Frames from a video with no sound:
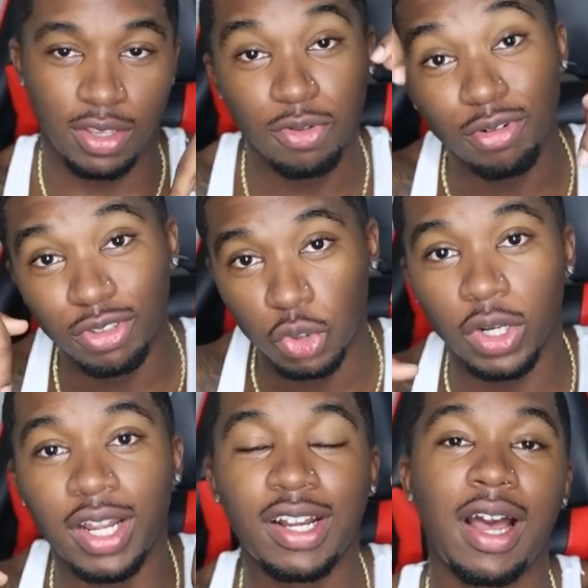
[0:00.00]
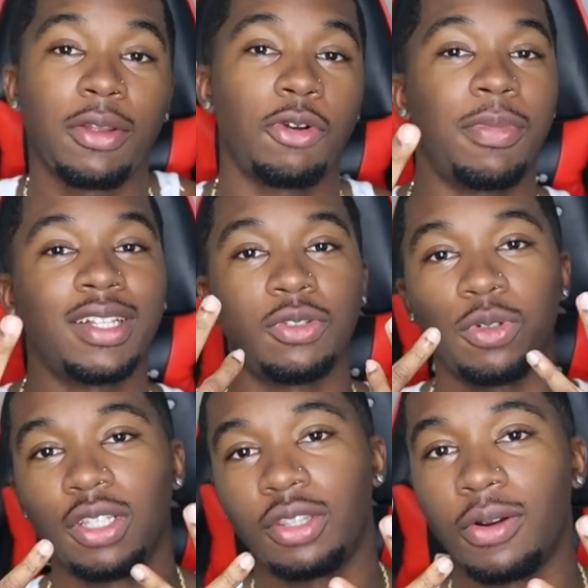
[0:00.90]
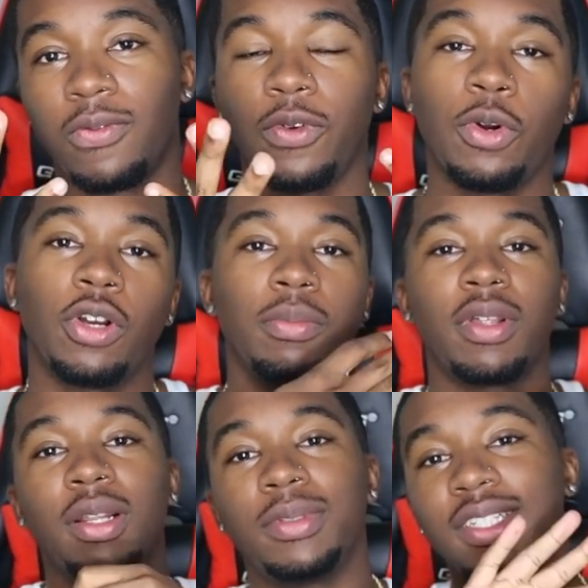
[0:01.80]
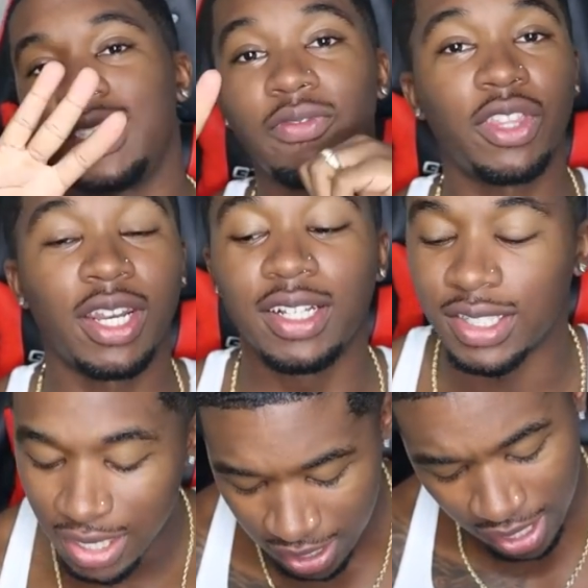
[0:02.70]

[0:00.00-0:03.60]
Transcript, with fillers: You can go to joorag.com, you can buy two and third free, or you can bundle up, save $50.